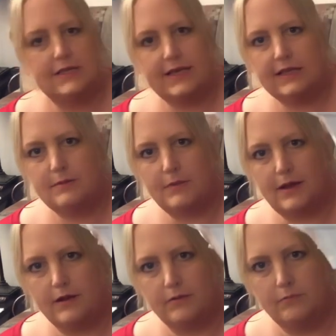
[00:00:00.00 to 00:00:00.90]
likely
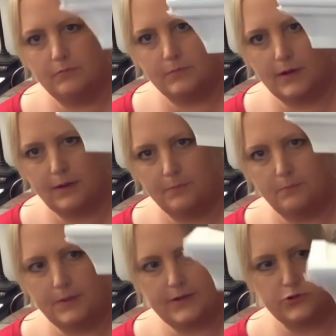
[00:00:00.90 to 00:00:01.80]
my, my
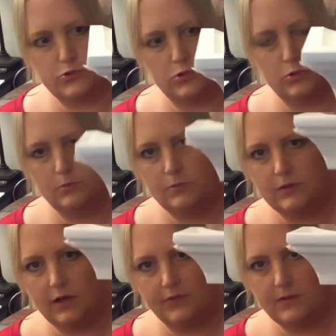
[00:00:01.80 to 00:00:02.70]
bedroom.
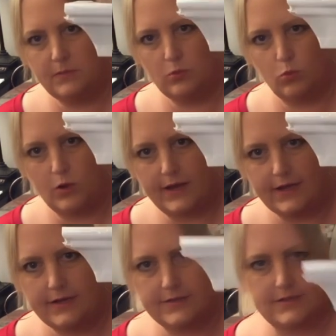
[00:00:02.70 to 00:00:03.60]
Got them in
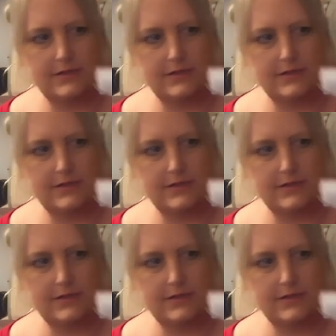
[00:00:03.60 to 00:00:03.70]
white.